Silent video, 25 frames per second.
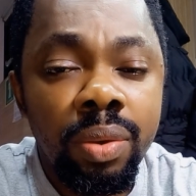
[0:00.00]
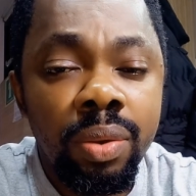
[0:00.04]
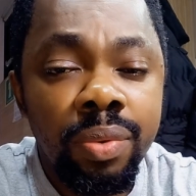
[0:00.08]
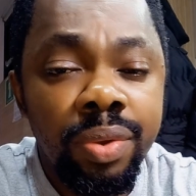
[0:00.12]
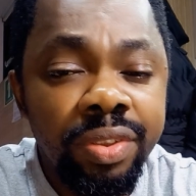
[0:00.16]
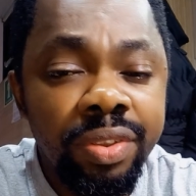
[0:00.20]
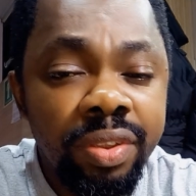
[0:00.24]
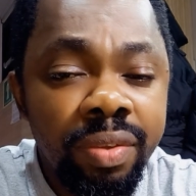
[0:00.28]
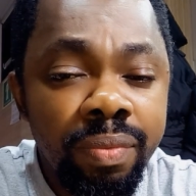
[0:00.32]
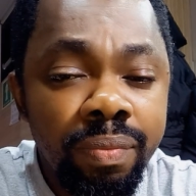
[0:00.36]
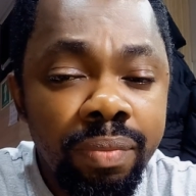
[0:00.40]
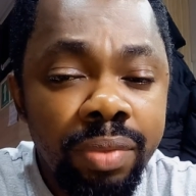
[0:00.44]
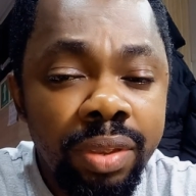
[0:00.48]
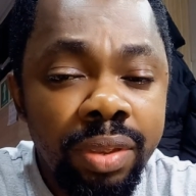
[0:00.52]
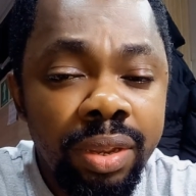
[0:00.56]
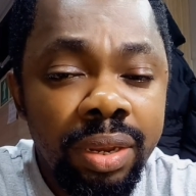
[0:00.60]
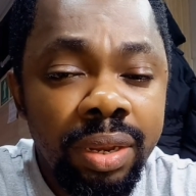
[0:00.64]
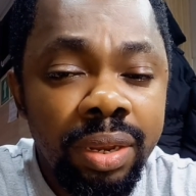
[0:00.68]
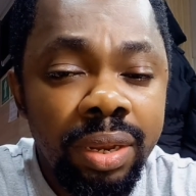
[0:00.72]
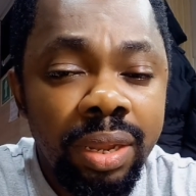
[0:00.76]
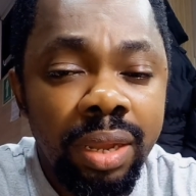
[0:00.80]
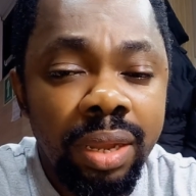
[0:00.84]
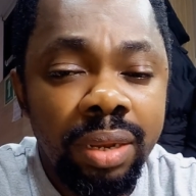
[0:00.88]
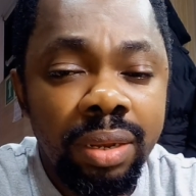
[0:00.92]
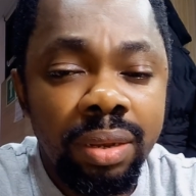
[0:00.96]
Reason
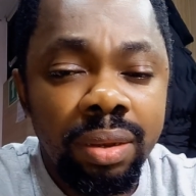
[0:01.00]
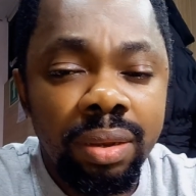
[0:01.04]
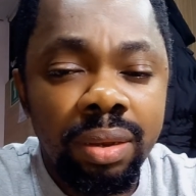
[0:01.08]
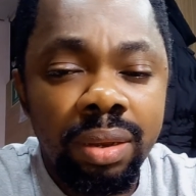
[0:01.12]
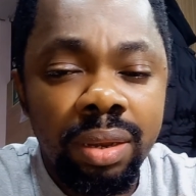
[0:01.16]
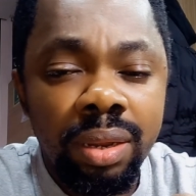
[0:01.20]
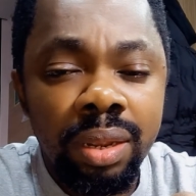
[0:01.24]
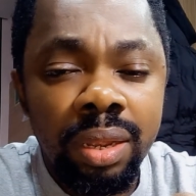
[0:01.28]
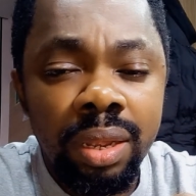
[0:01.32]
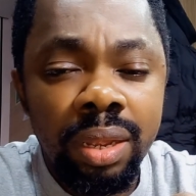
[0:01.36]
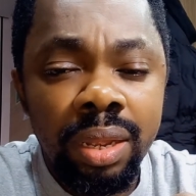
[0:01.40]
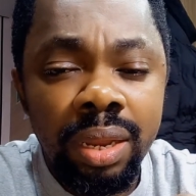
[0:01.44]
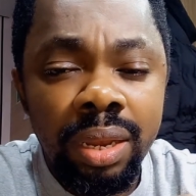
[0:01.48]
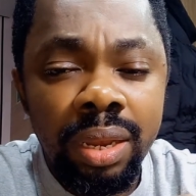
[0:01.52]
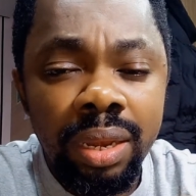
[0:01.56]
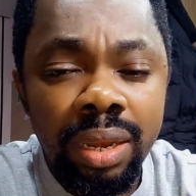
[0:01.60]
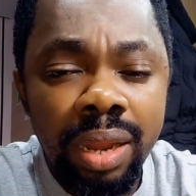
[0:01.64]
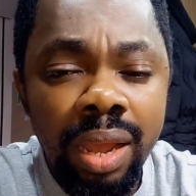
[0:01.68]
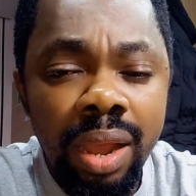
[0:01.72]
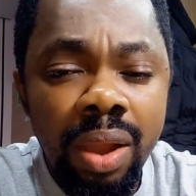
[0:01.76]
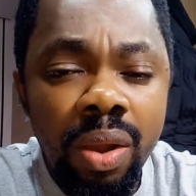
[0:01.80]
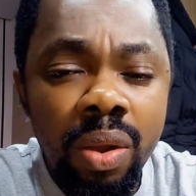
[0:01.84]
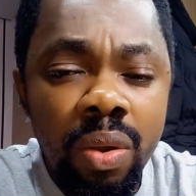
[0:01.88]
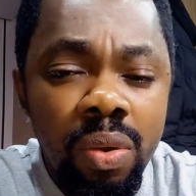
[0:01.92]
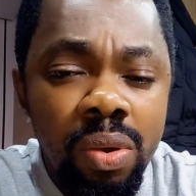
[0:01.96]
being that
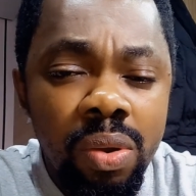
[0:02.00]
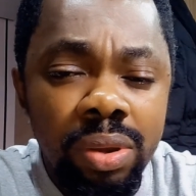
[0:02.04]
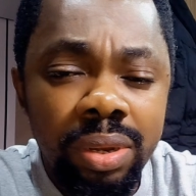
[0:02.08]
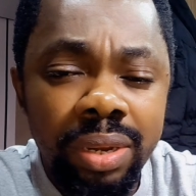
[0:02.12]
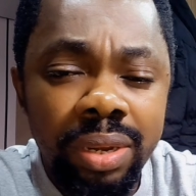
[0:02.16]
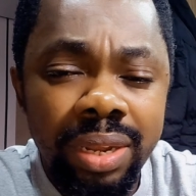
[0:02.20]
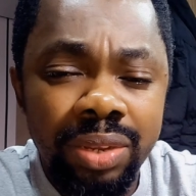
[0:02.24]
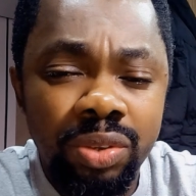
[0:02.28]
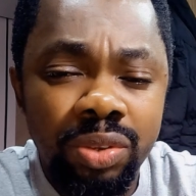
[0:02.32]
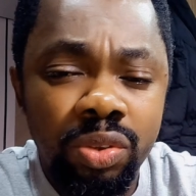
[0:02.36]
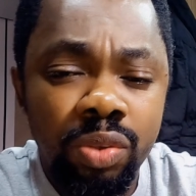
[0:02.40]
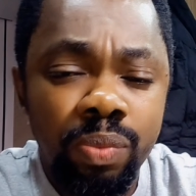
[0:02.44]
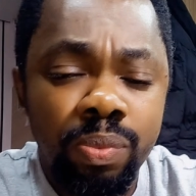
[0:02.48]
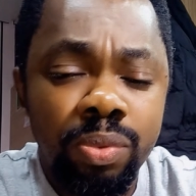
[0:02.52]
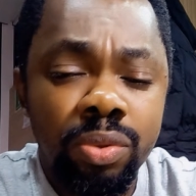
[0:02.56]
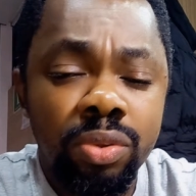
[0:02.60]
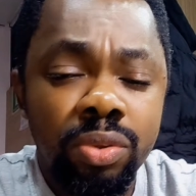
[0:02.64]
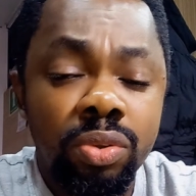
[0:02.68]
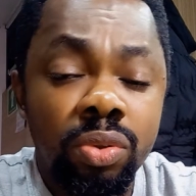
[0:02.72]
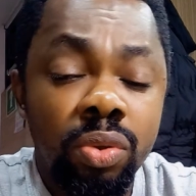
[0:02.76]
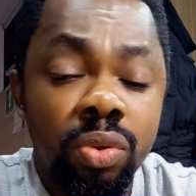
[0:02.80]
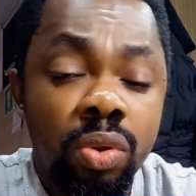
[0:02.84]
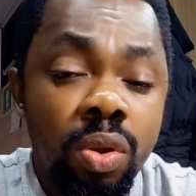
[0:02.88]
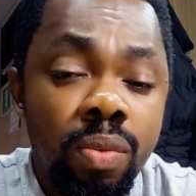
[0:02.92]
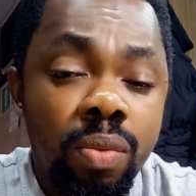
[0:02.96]
oil that's supposed to